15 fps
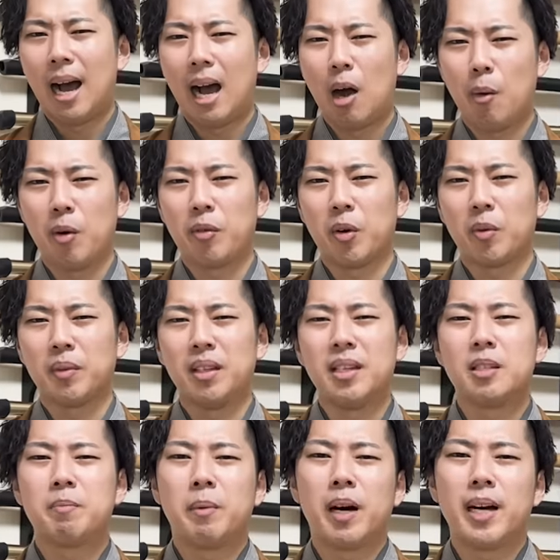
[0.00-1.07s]
However,
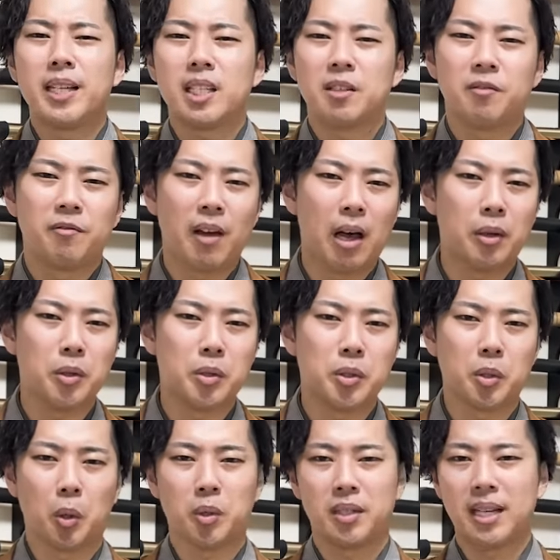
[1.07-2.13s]
these positive values
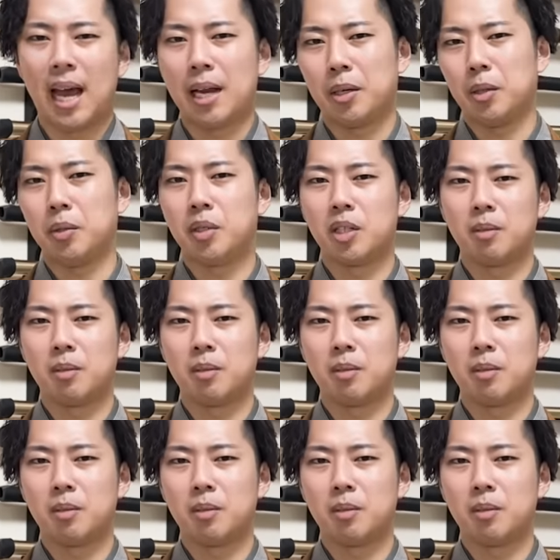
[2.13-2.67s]
towards tattoos in